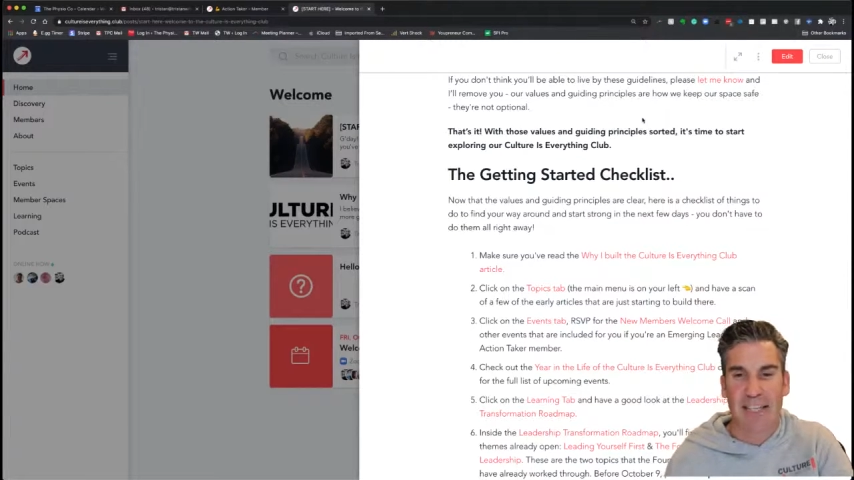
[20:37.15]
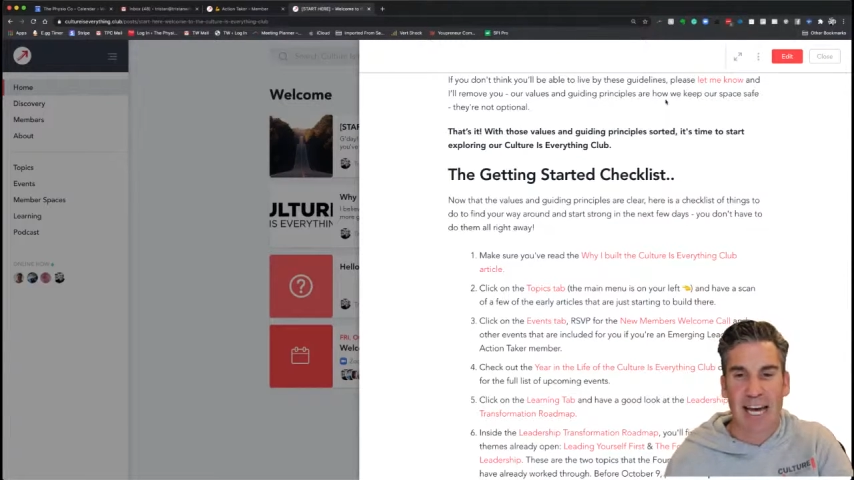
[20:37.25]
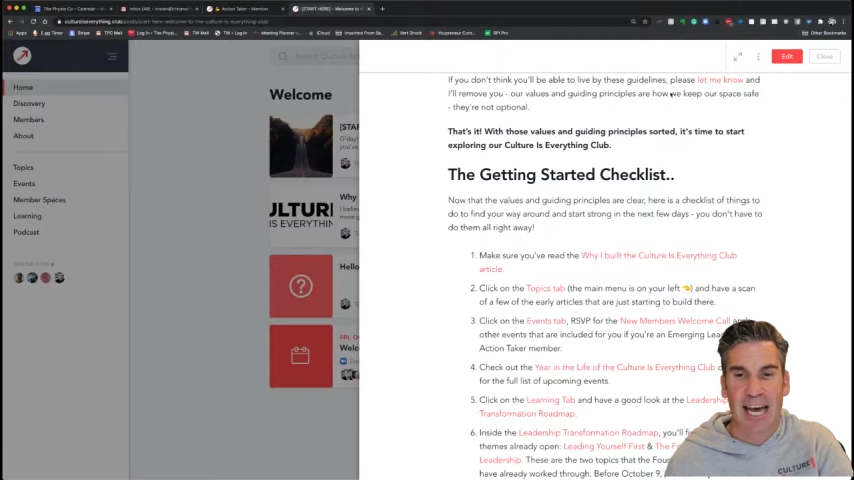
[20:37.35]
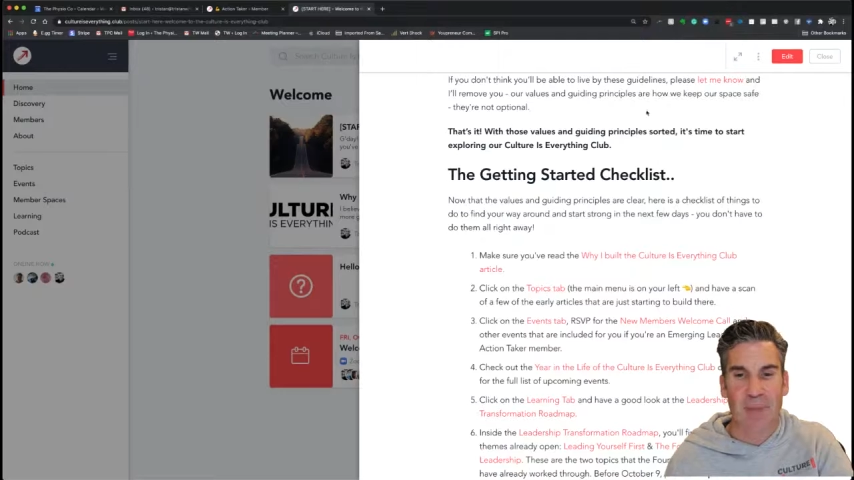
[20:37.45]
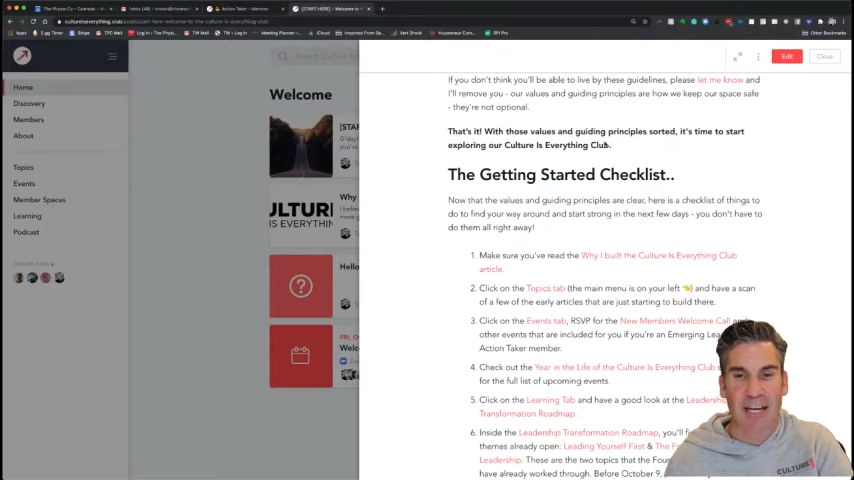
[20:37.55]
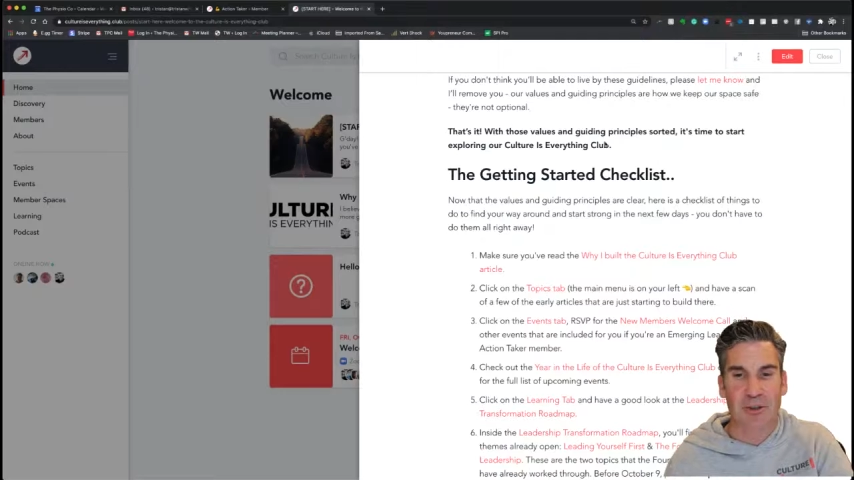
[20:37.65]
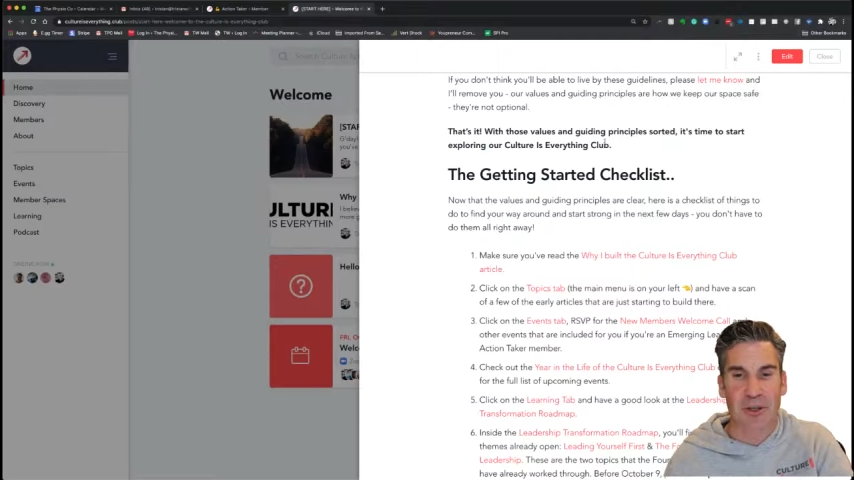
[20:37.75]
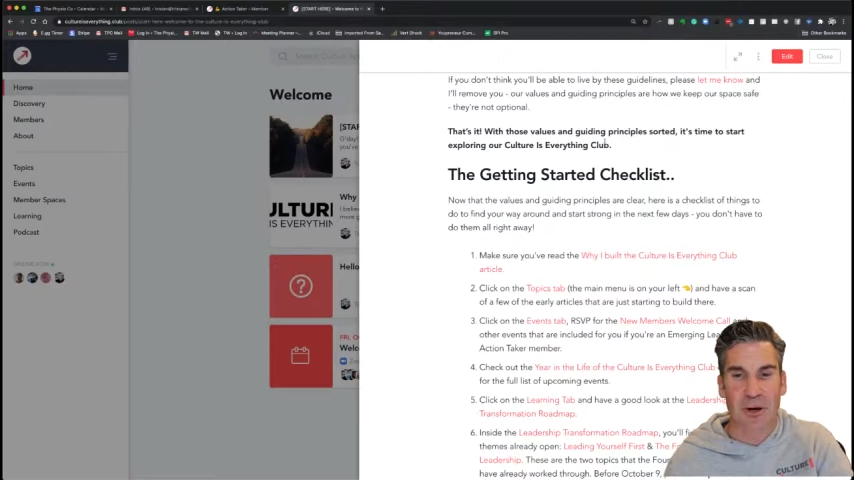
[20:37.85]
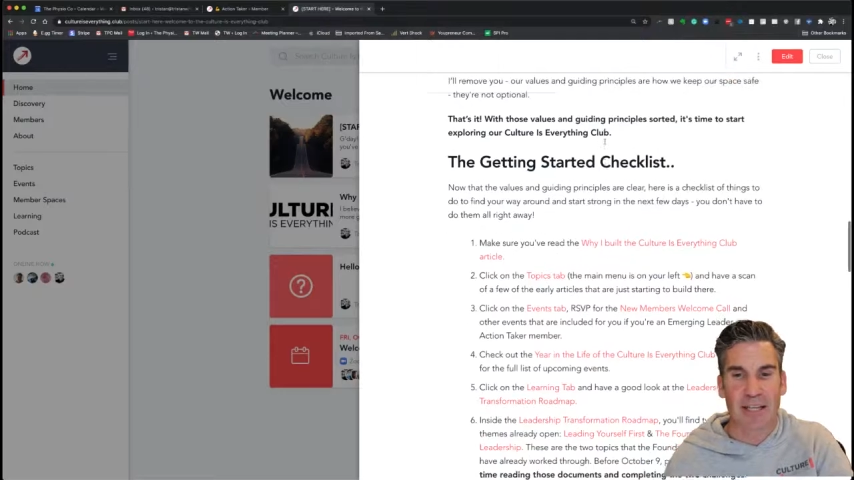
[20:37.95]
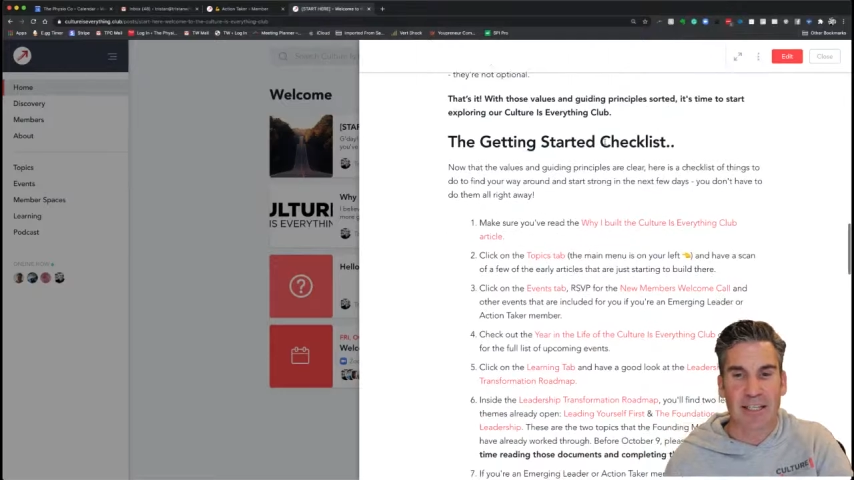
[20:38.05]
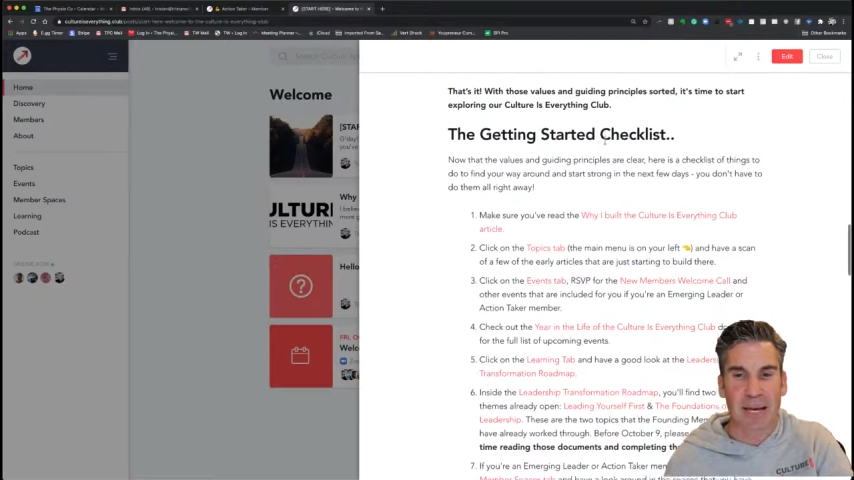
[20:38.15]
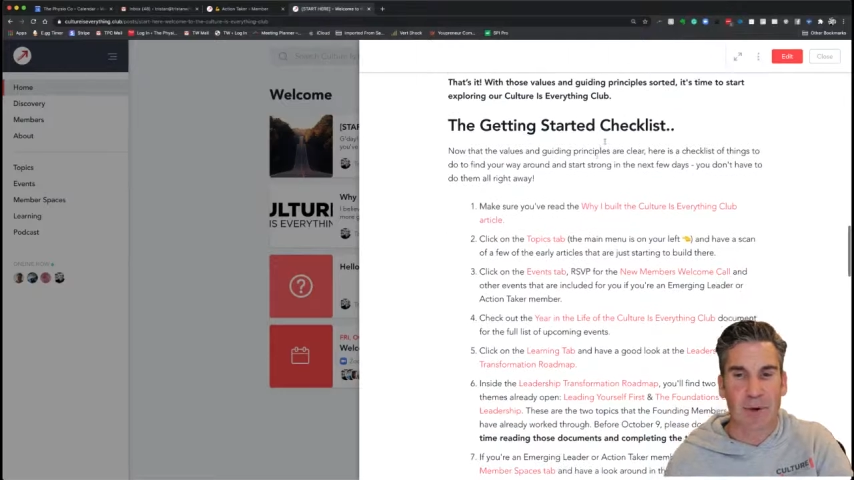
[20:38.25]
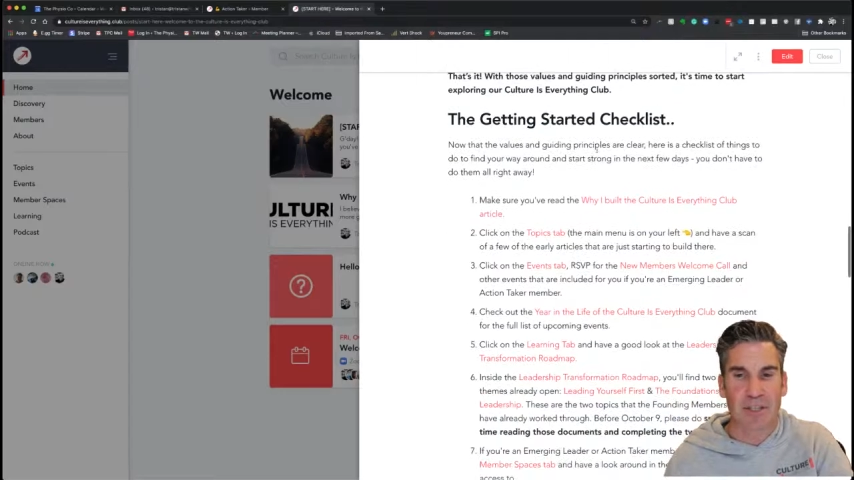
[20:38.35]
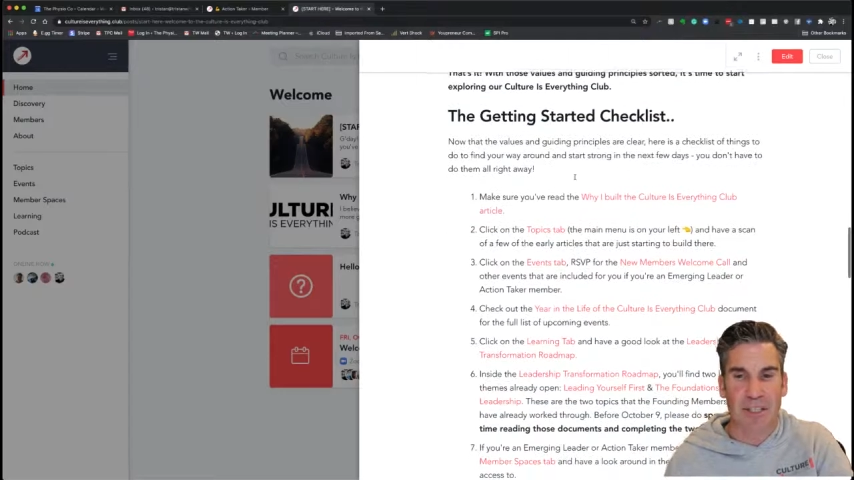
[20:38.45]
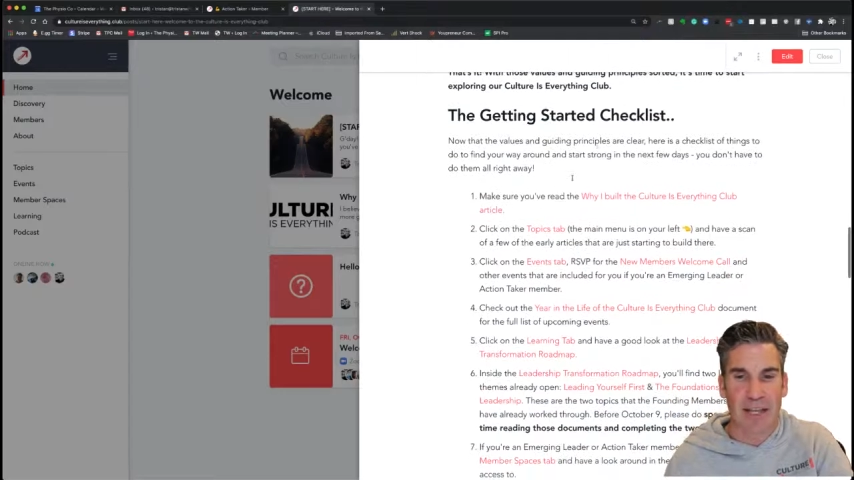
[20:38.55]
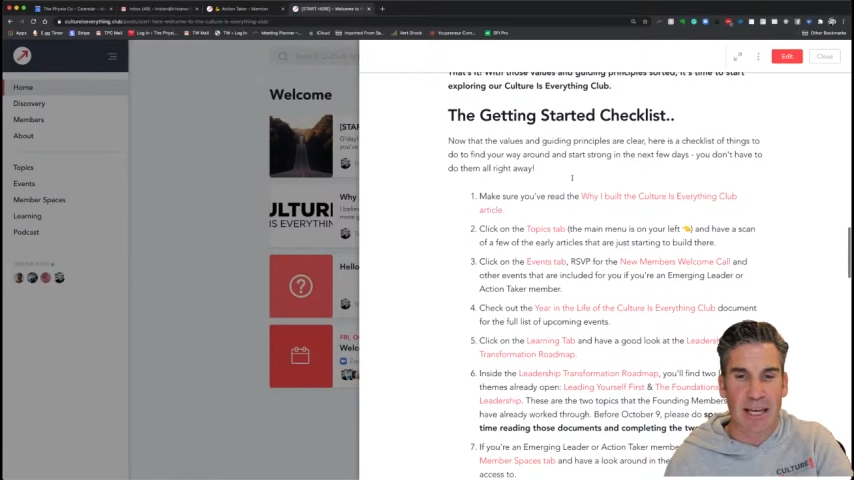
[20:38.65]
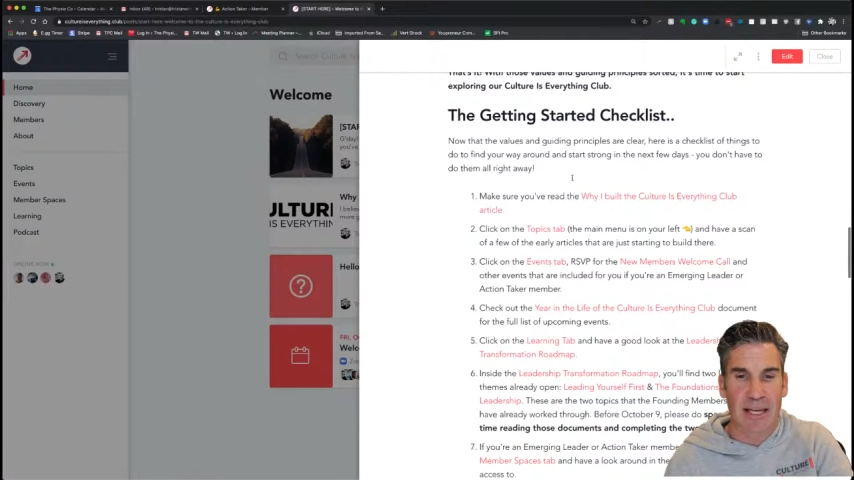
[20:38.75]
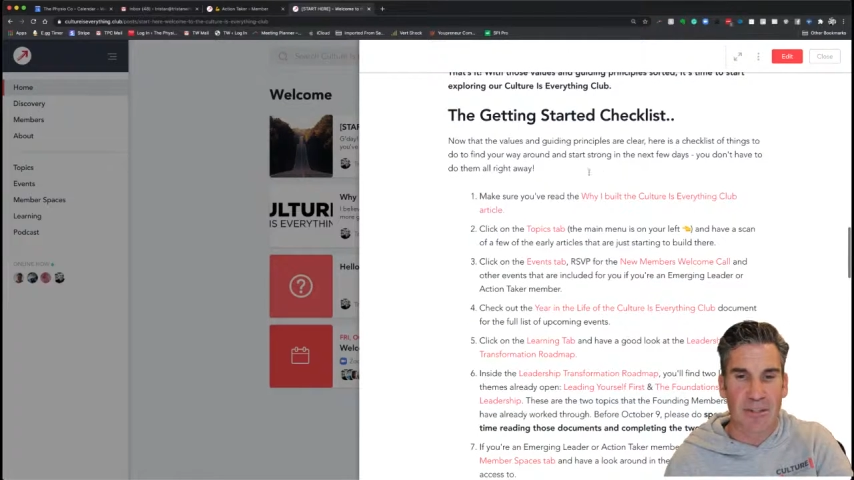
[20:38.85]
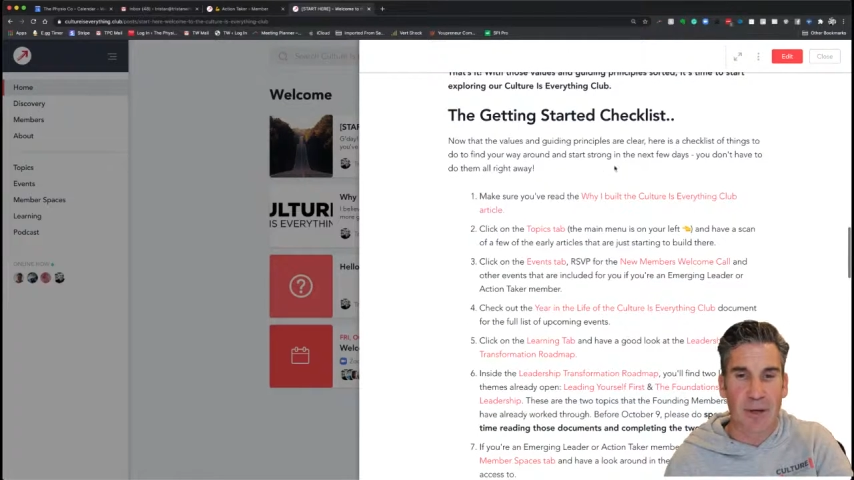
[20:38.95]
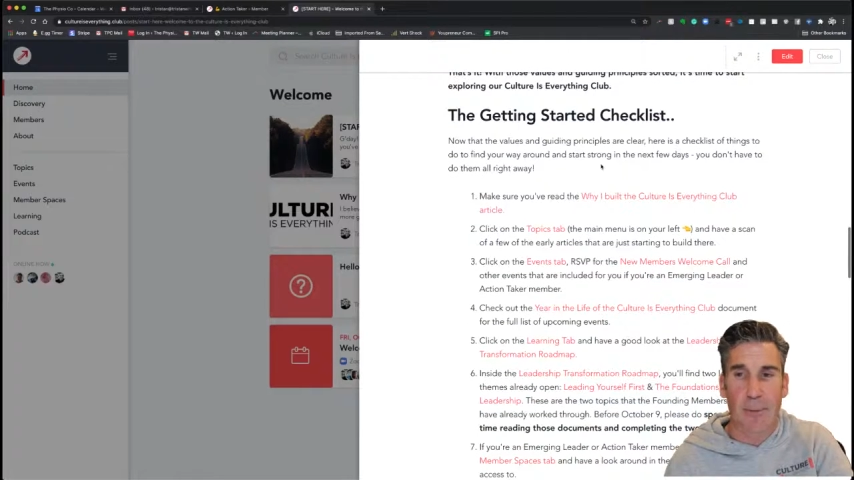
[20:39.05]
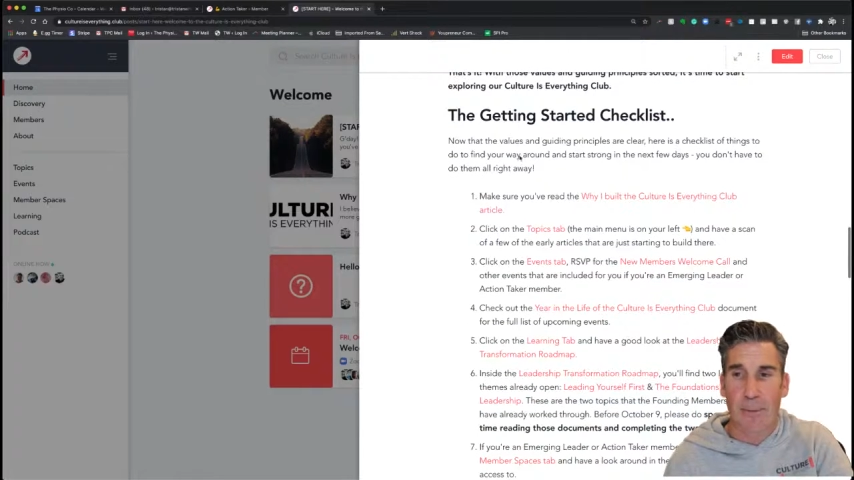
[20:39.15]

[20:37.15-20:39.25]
and making sure you understand what's in there. So